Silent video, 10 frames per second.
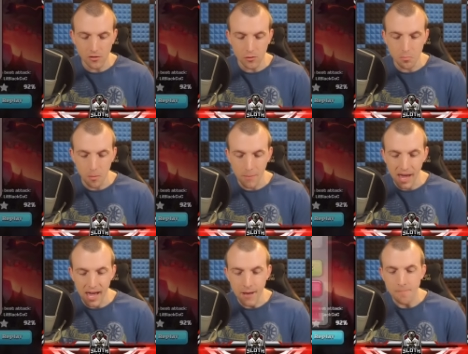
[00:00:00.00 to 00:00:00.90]
to
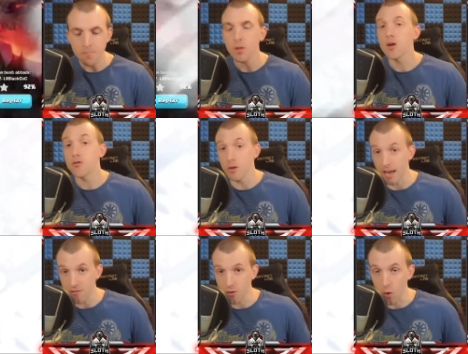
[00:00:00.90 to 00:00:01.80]
prepare. So
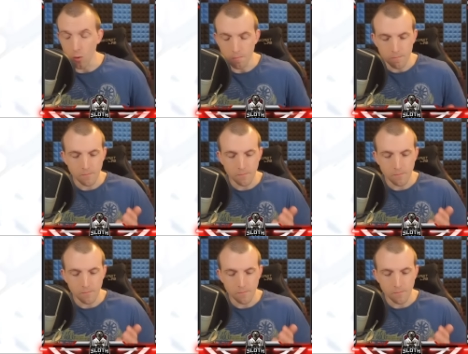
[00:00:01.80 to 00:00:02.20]
let's go.